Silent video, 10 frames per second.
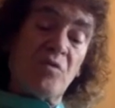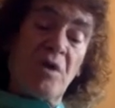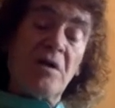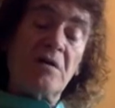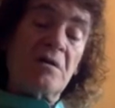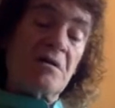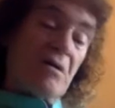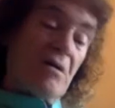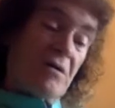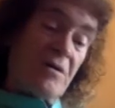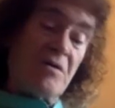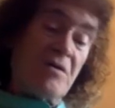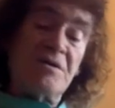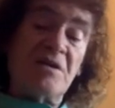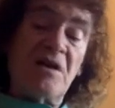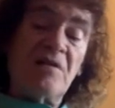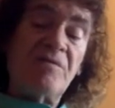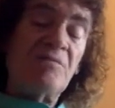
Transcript: work on ourselves,